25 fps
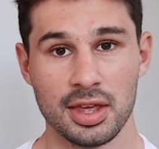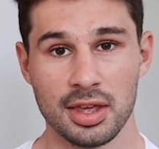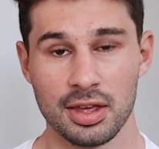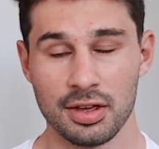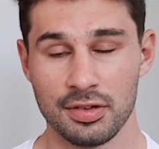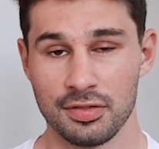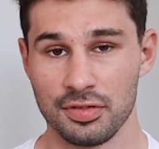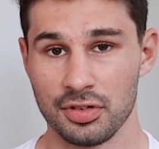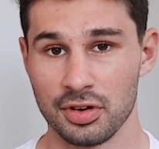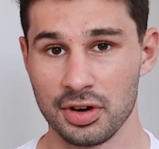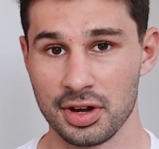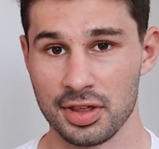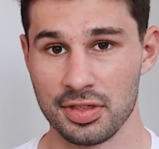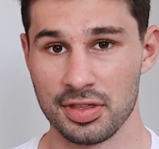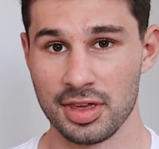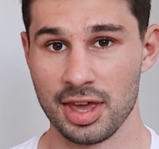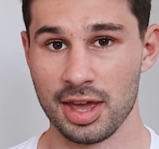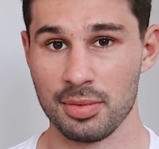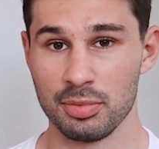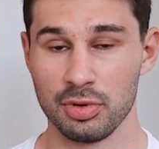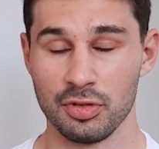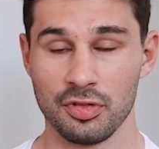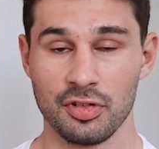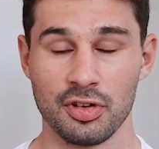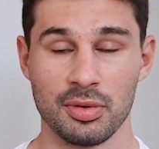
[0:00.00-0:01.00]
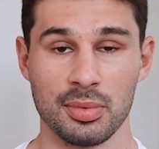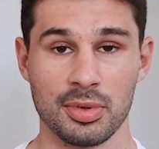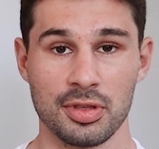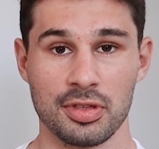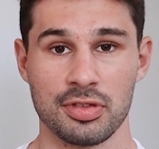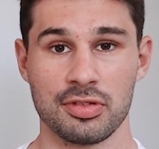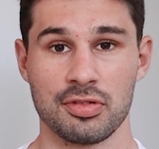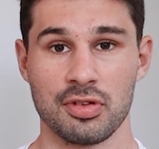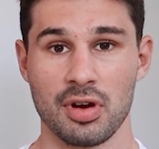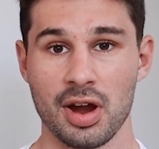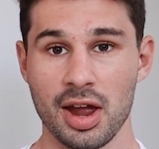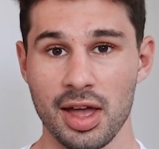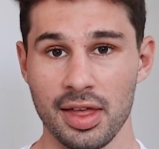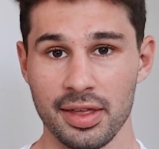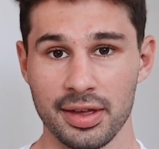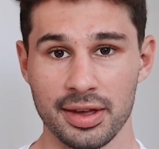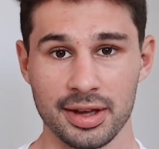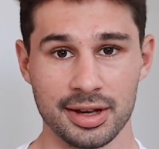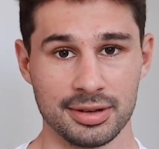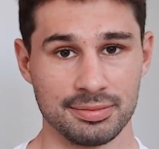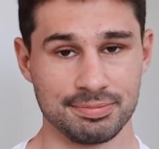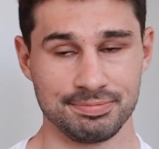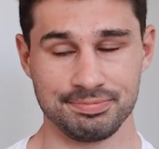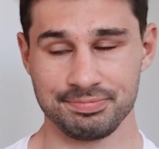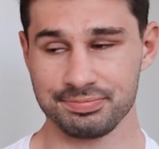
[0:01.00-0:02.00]
for example, from
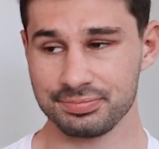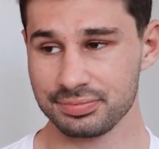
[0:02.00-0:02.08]
Australia,